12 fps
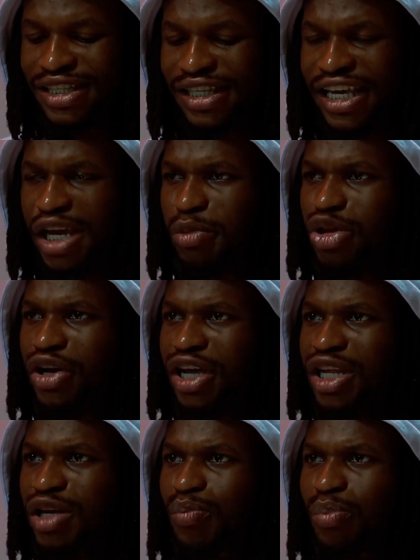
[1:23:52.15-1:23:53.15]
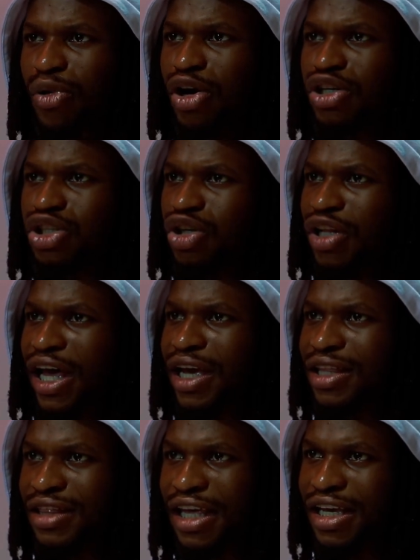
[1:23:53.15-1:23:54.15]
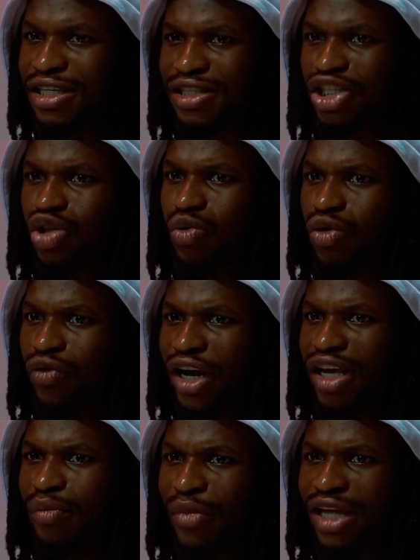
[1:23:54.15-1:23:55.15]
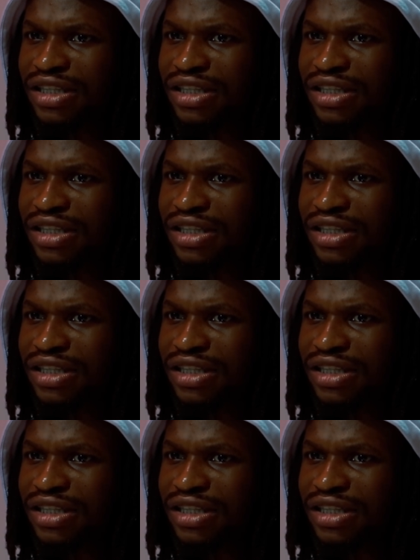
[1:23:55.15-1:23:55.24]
to the game, are there any books or like things that you would recommend?